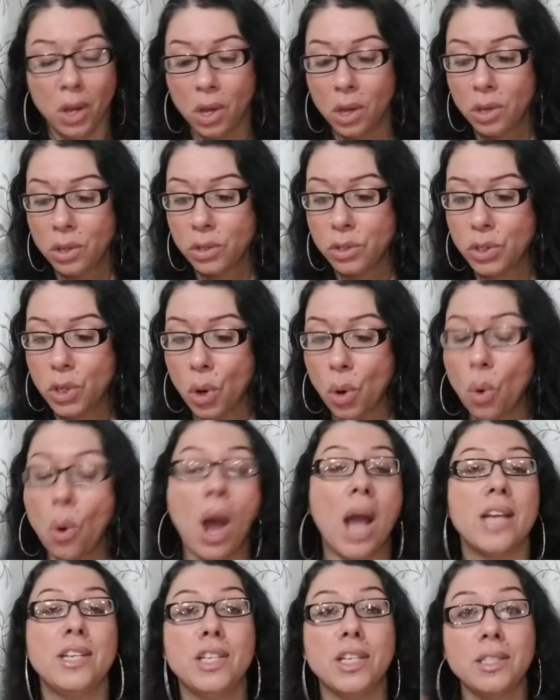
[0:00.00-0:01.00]
So
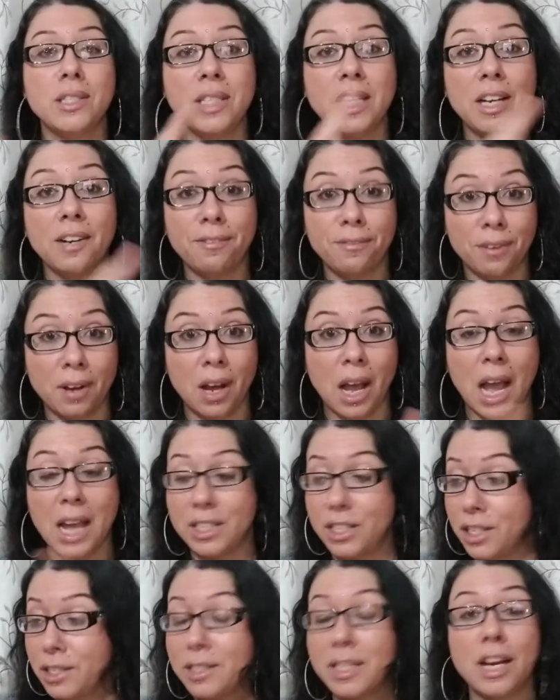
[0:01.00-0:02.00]
I just did a
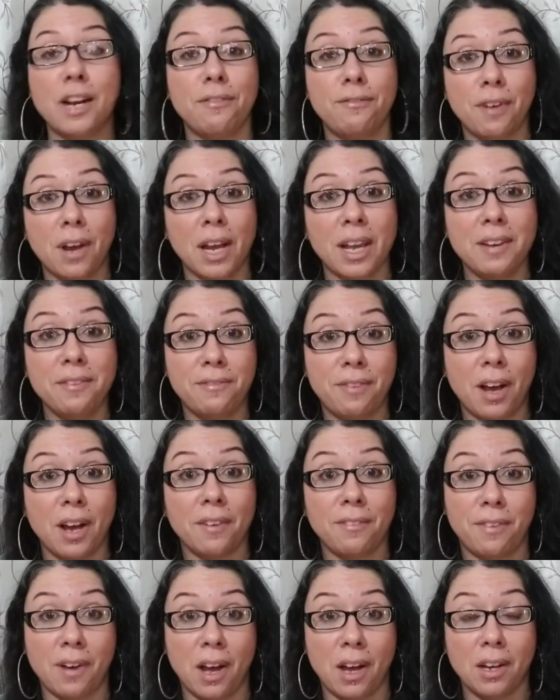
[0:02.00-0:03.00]
fucking
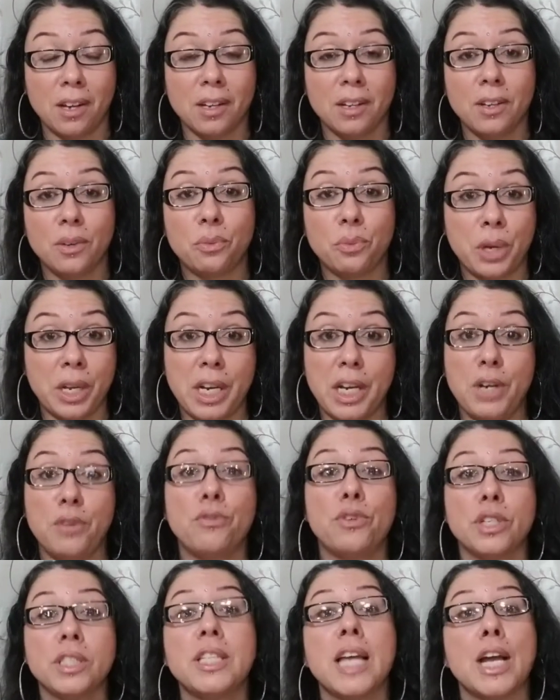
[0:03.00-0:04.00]
fuck reading
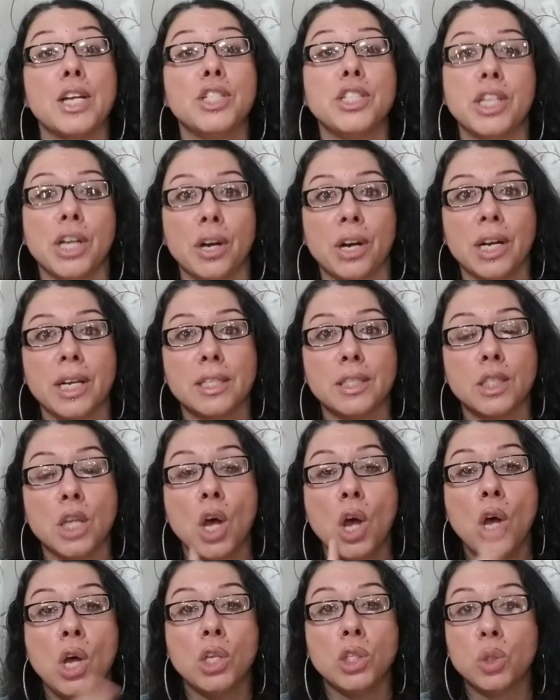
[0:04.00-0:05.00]
for Sagittarius.
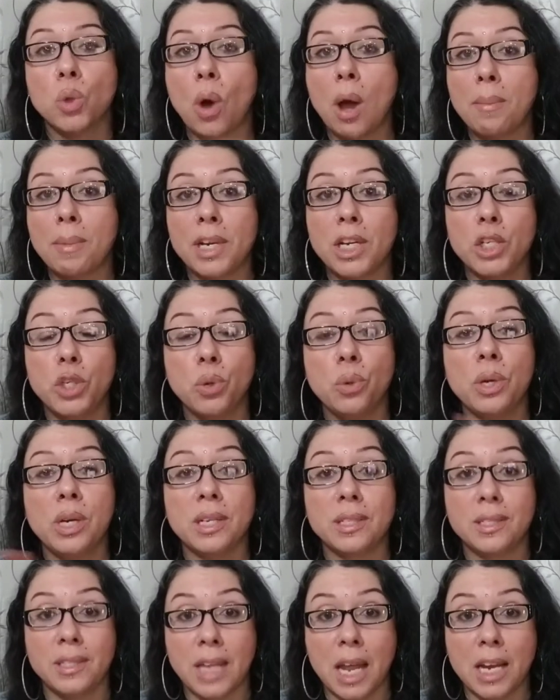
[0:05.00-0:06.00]
So I'm going to do an
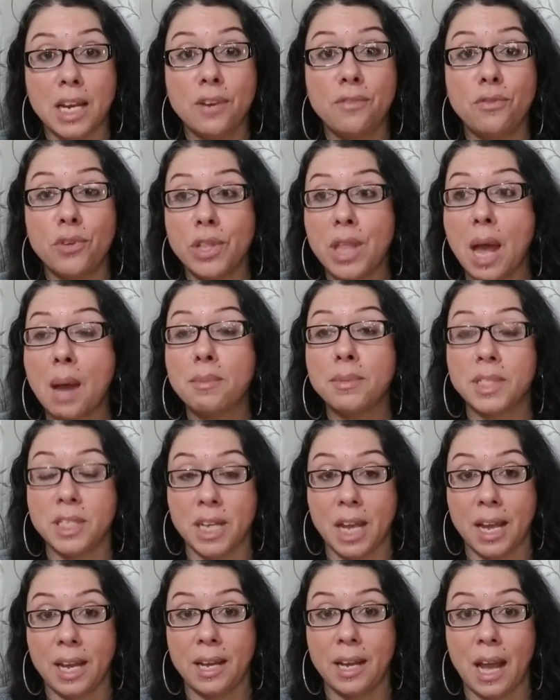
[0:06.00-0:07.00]
extended for them
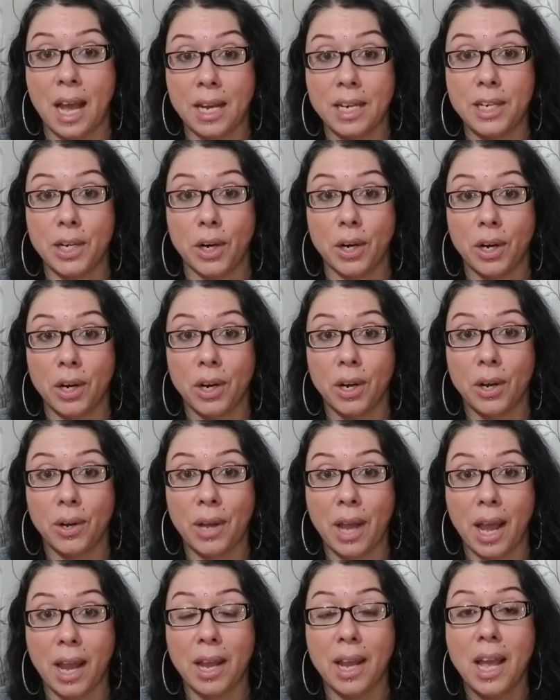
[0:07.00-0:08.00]
tonight on here.
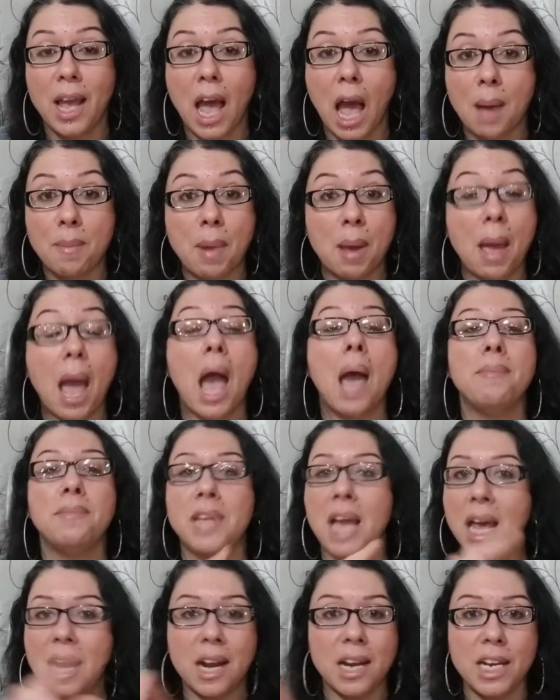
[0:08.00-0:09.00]
Okay? On my
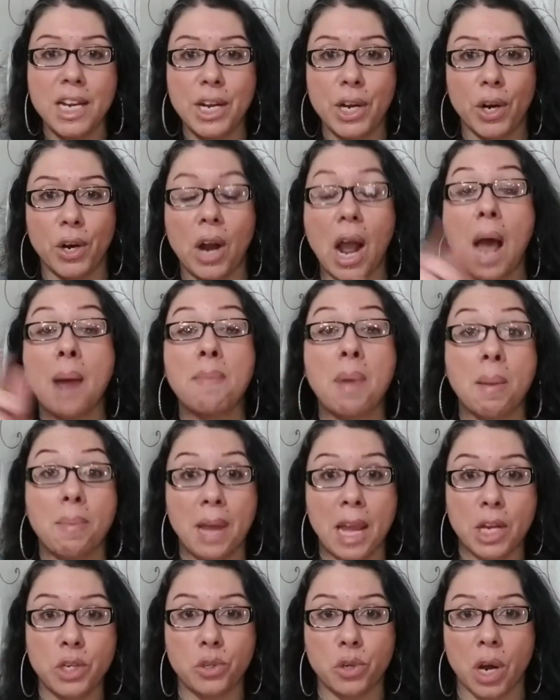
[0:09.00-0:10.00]

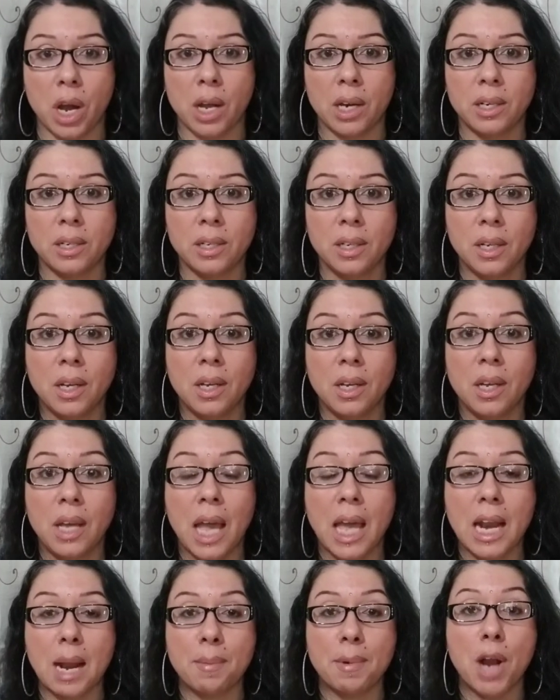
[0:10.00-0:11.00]
Patreon.
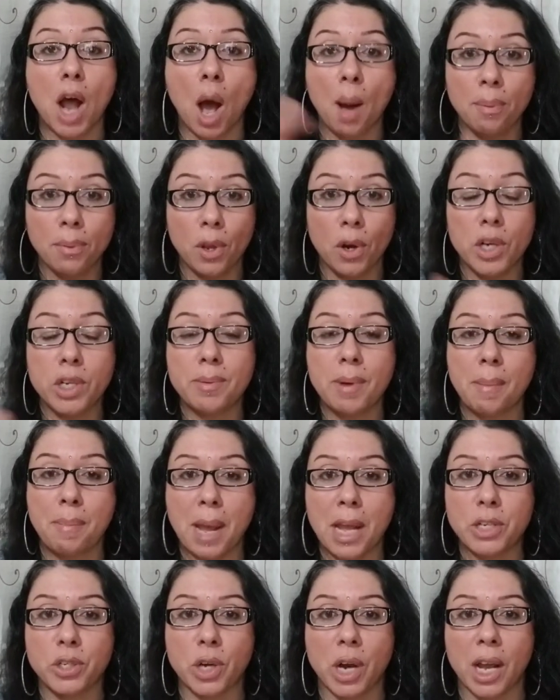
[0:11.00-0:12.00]
And I'm going to upload it to my
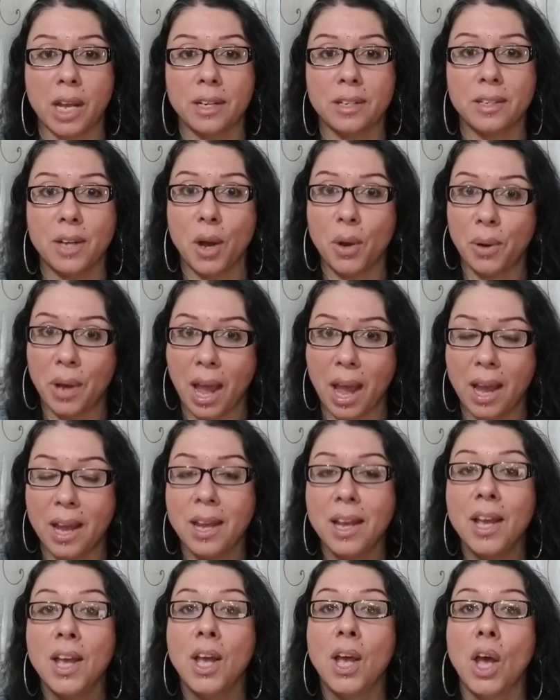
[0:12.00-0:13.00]
Patreon. Okay?
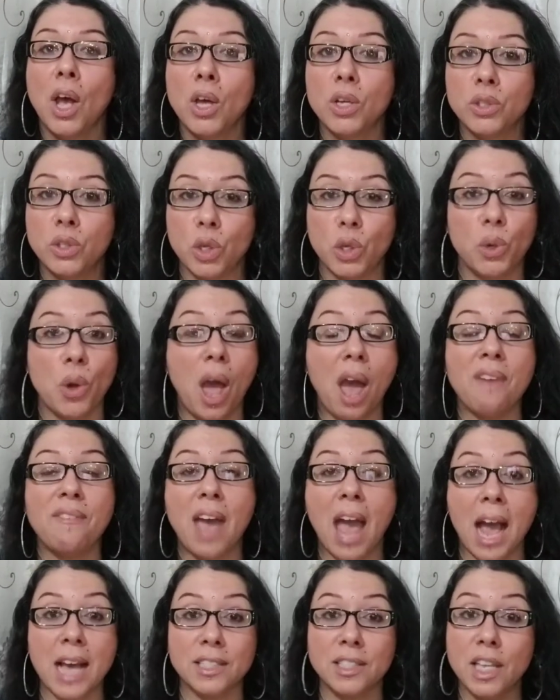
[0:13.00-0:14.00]
So you have
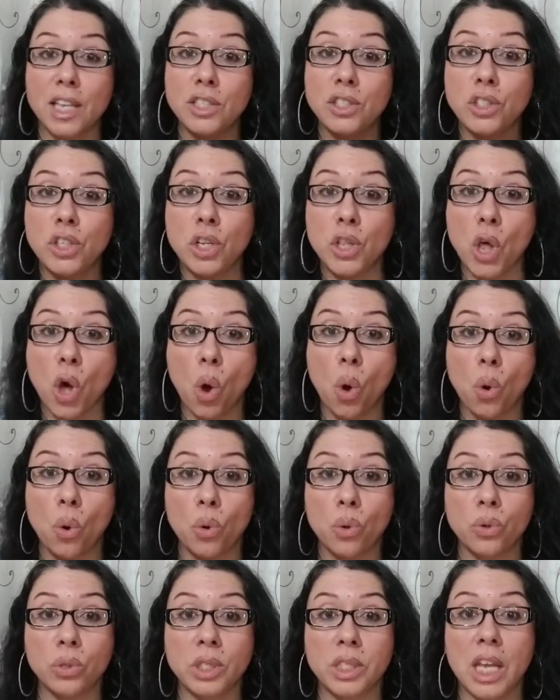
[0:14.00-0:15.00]
access to
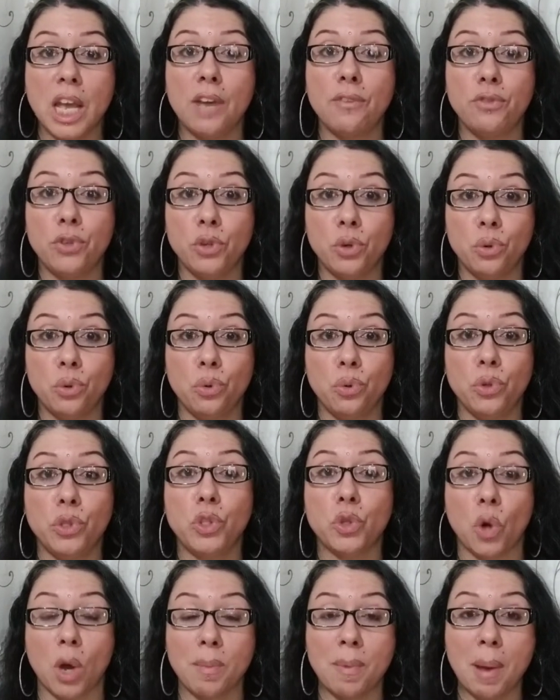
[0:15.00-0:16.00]
those if you
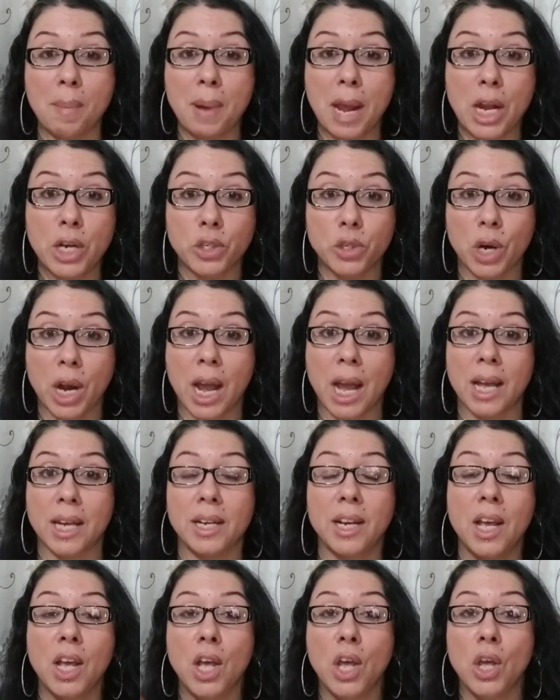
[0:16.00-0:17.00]
join my Patreon.
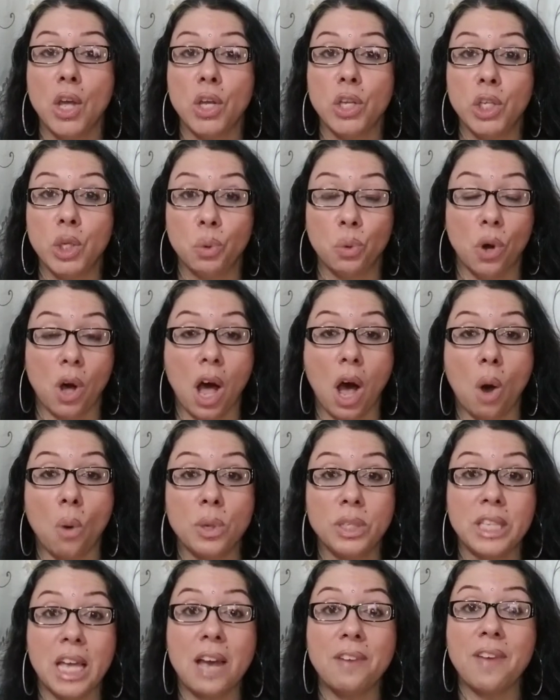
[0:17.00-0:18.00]
You will always
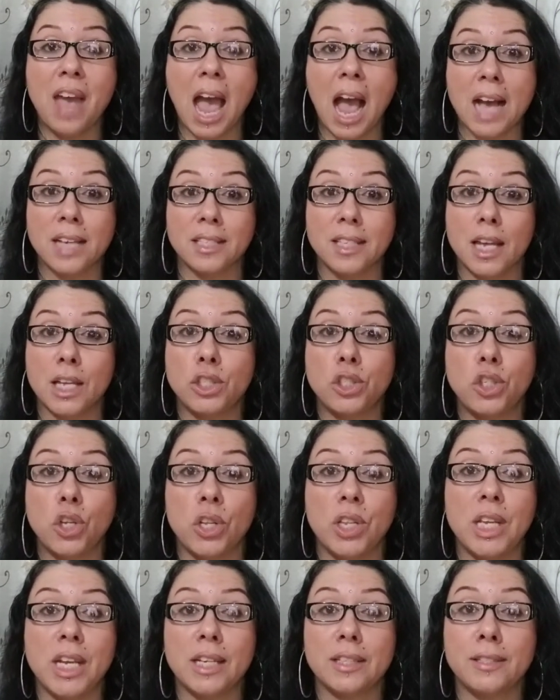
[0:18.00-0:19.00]
have access to
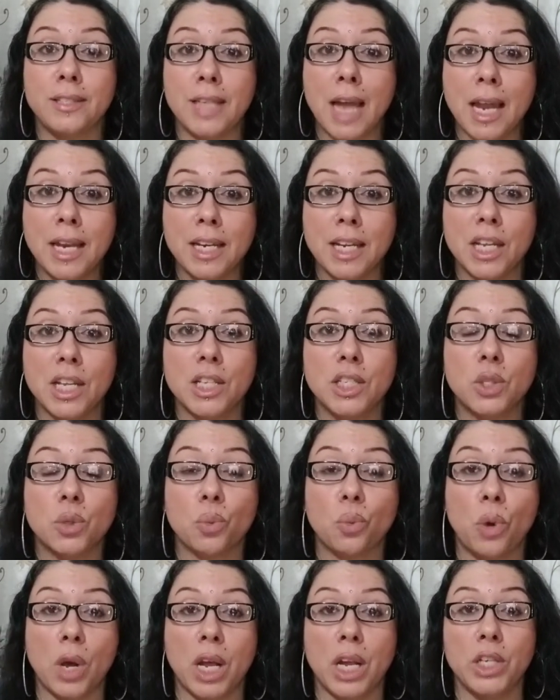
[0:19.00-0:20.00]
the extendeds
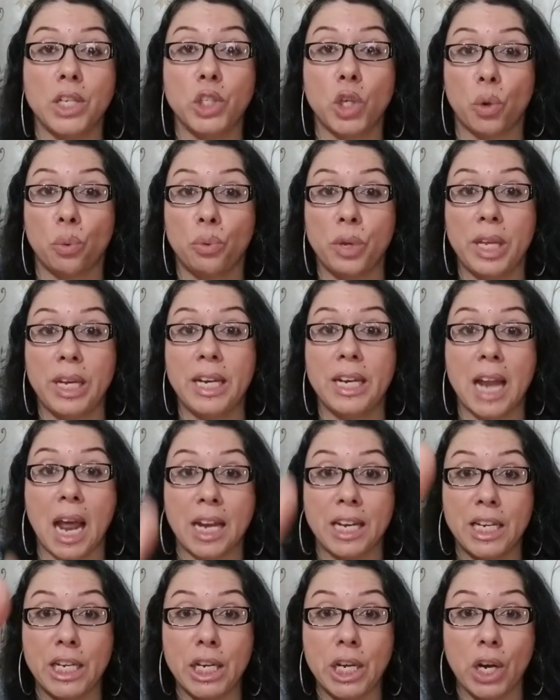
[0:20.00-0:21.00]
when your reading on
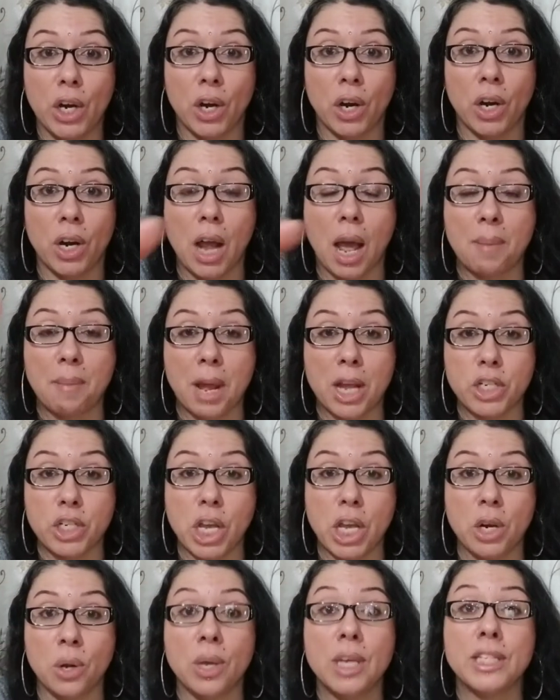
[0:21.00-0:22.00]
here on my
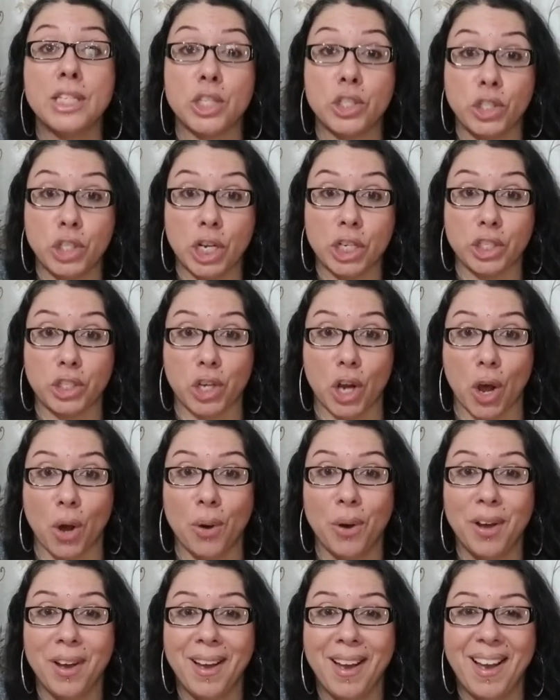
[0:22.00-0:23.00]
channel is a shit show.
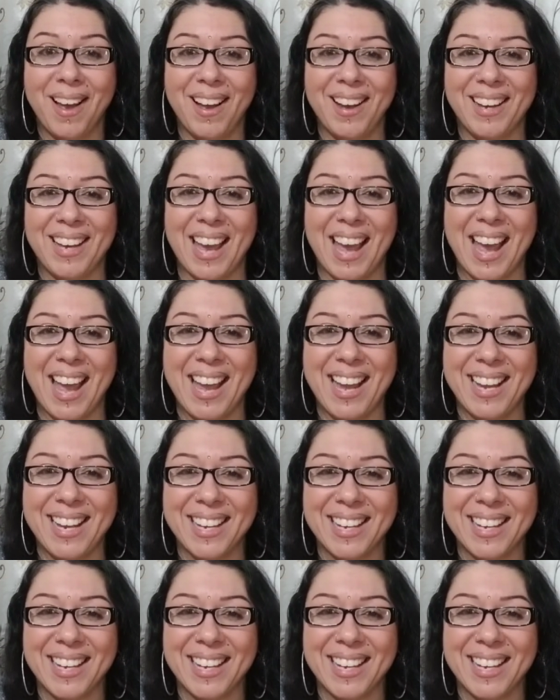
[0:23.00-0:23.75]
Okay?